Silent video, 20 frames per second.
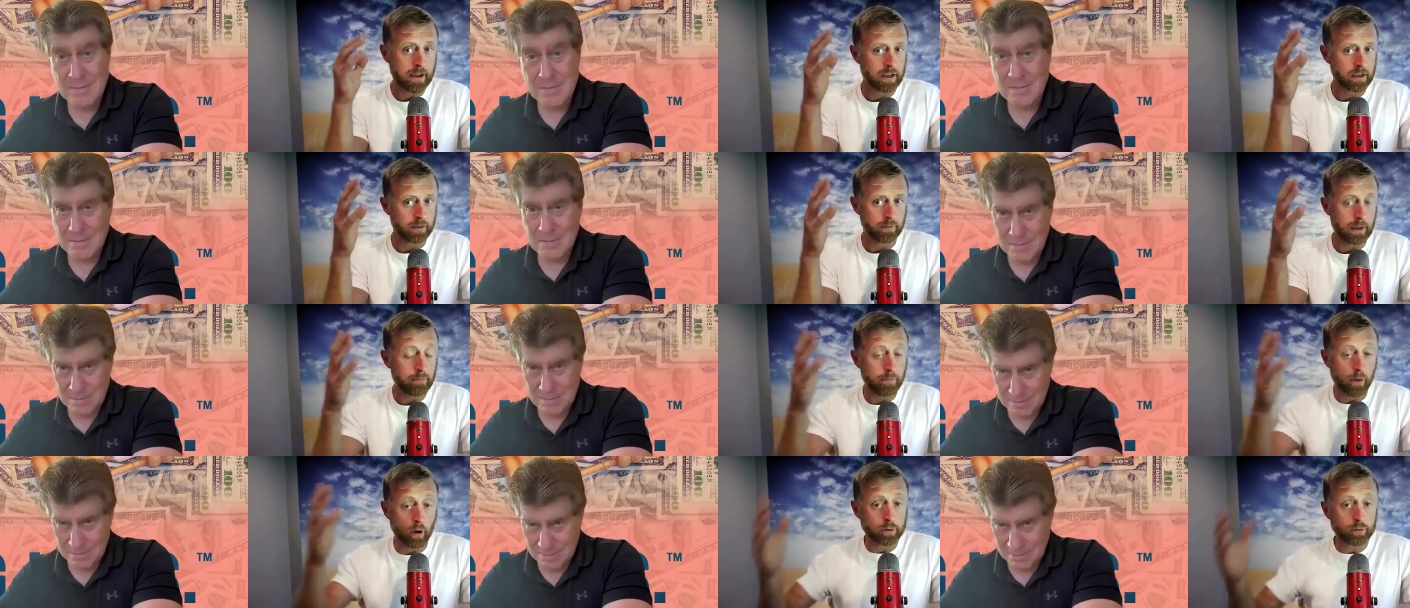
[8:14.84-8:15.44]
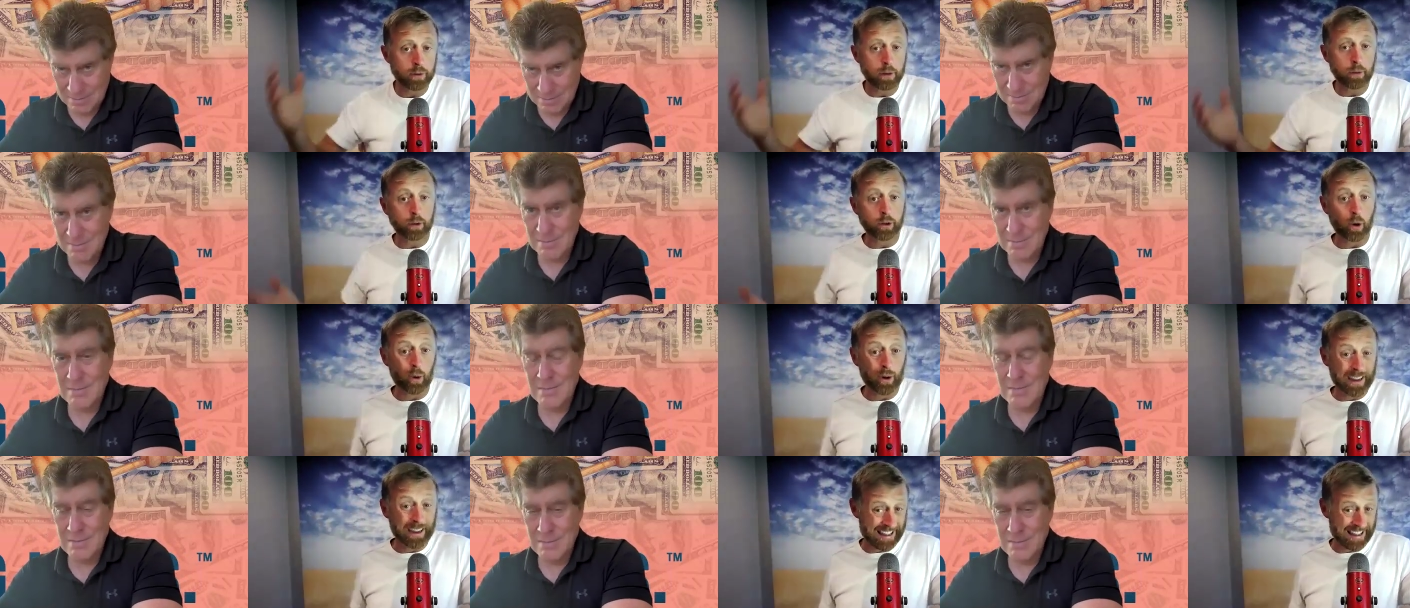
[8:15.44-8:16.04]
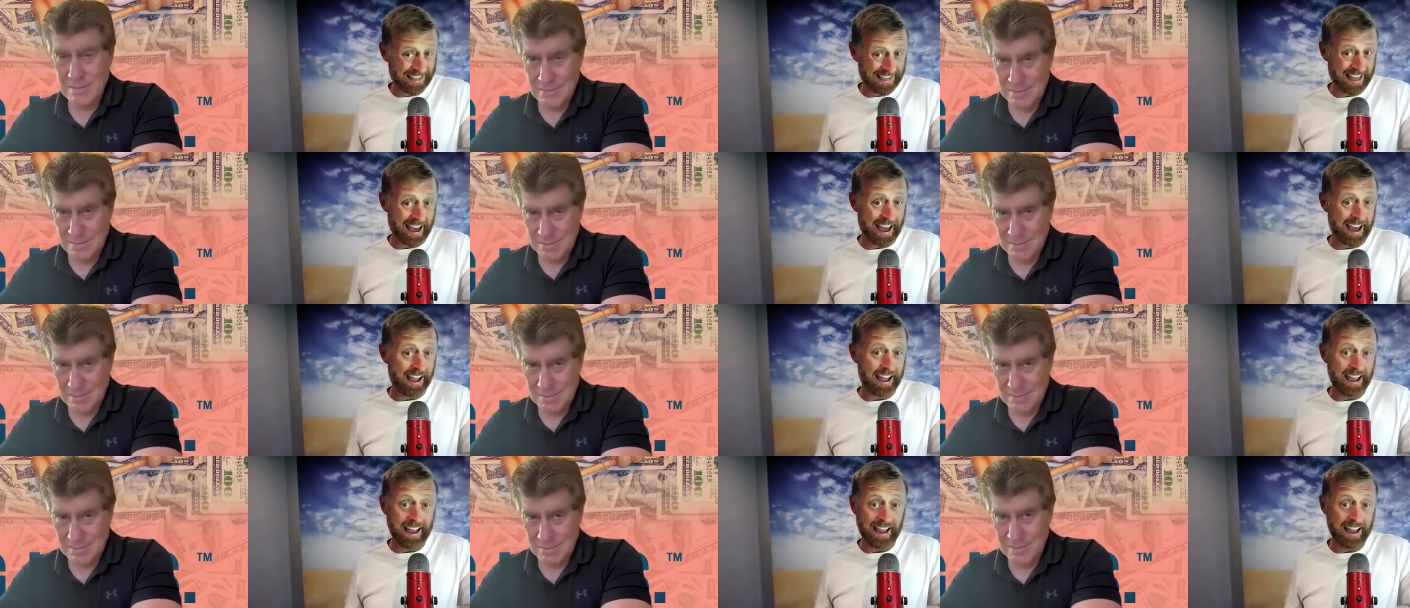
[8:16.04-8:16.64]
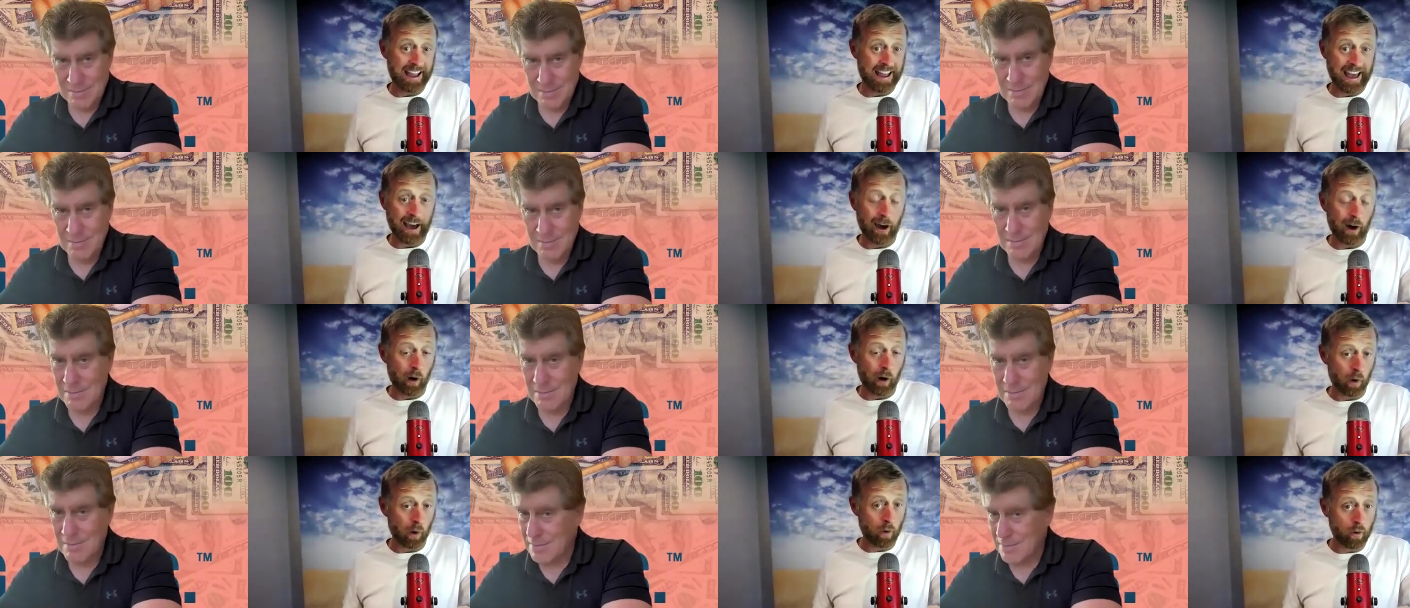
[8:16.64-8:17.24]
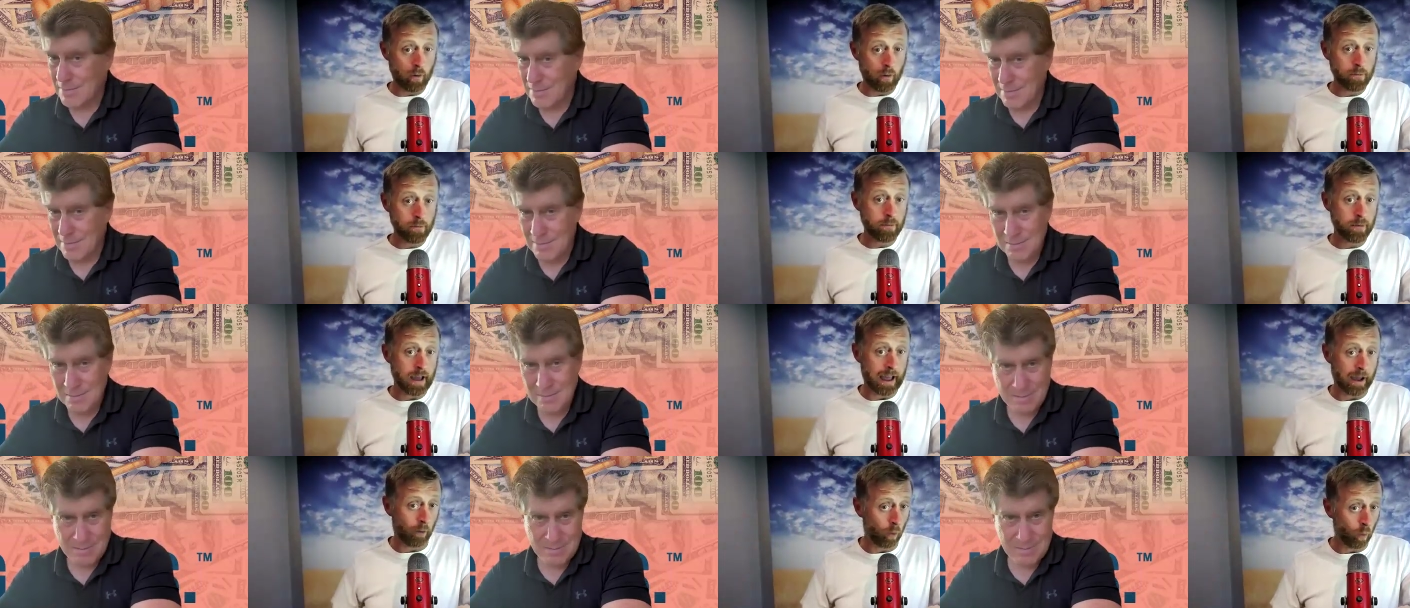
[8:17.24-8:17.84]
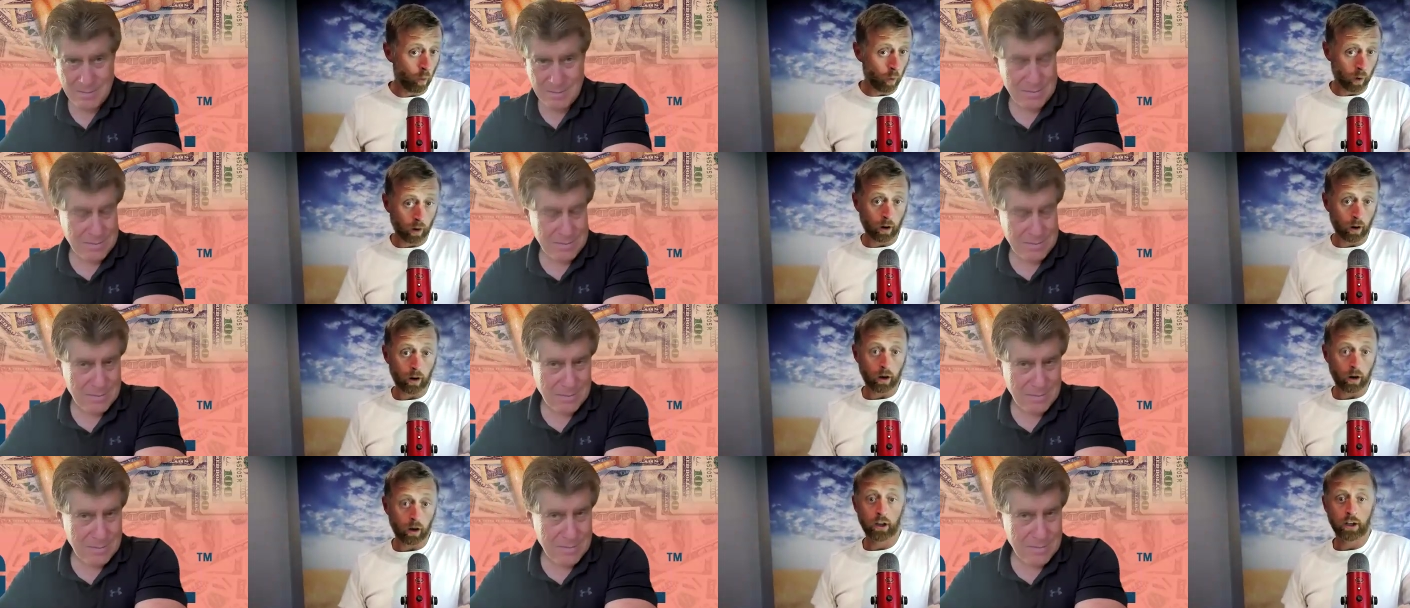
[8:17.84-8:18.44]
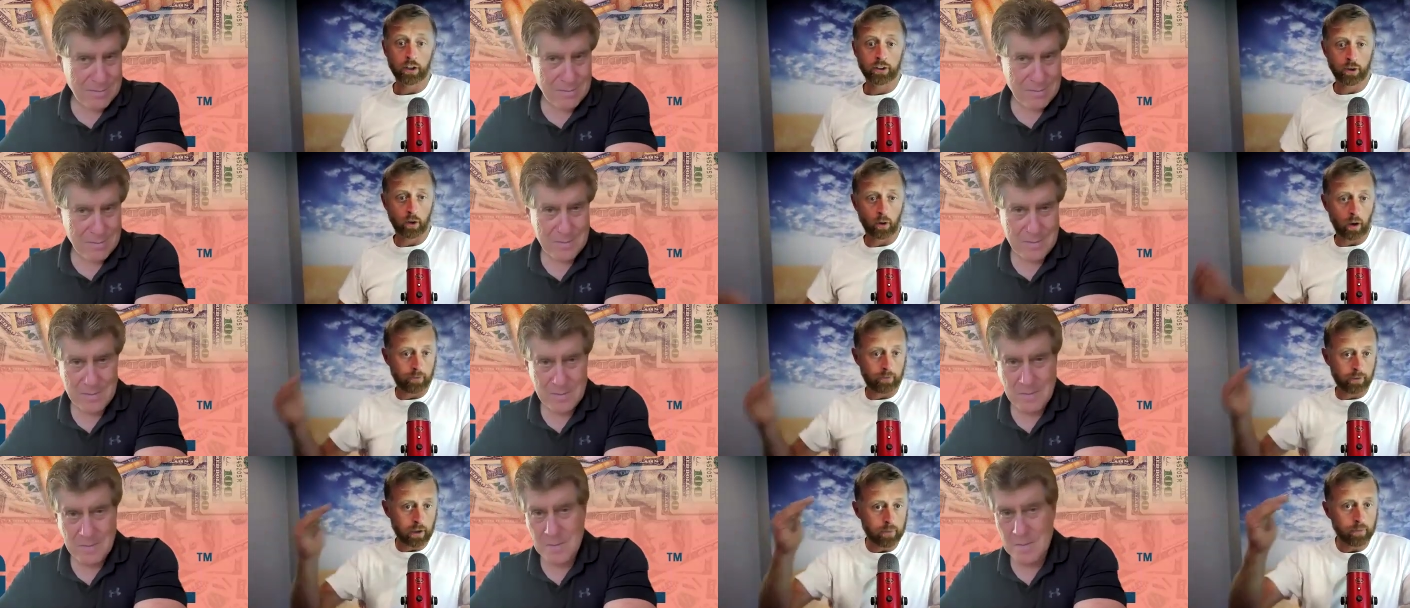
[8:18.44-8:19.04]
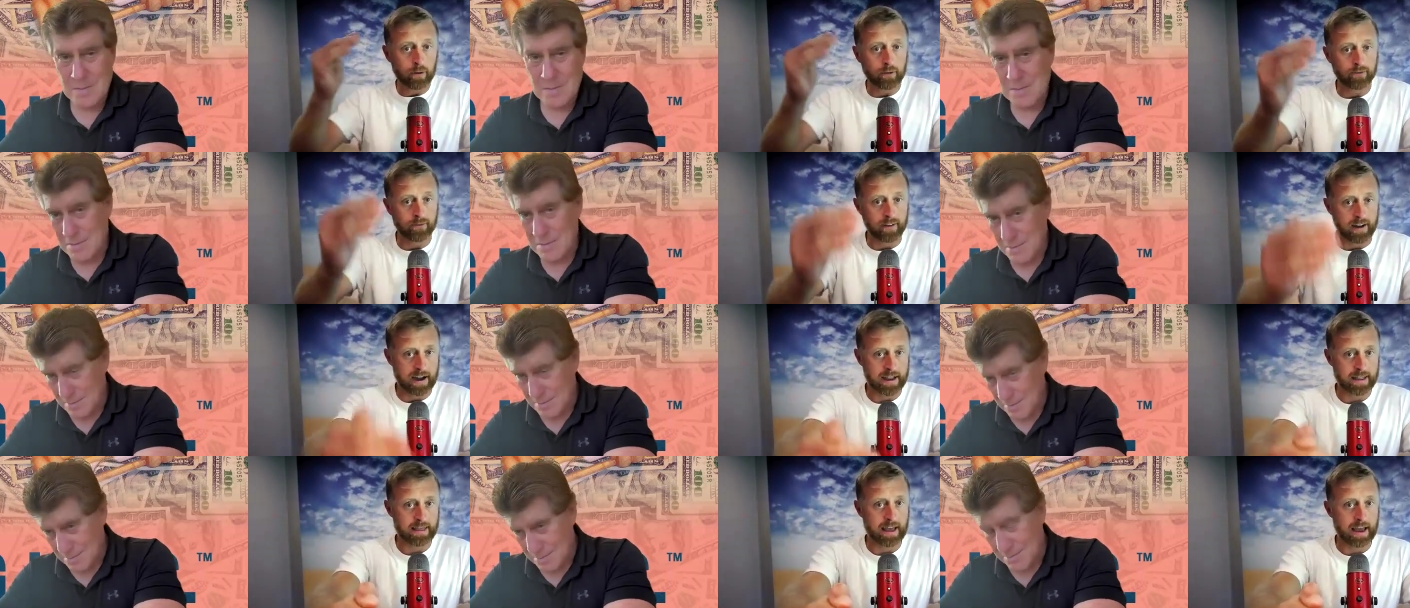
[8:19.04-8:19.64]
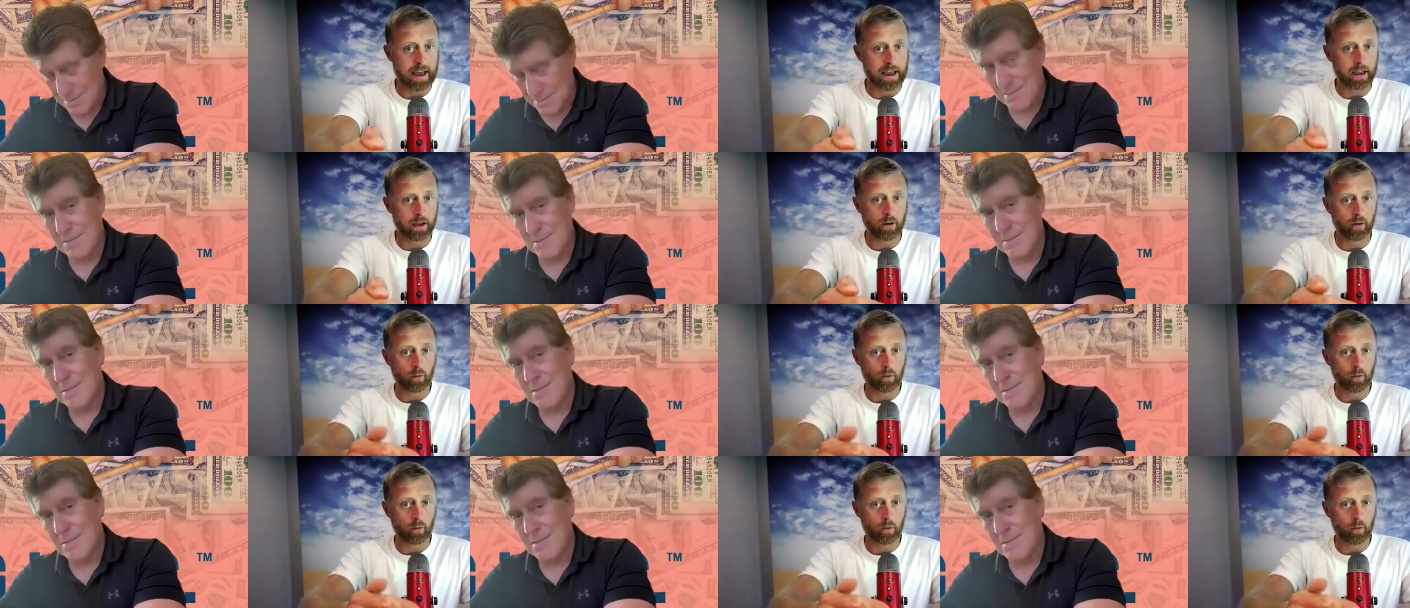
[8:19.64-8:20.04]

Speaker 1: And most people don't get that at home, at work. So if you provide that,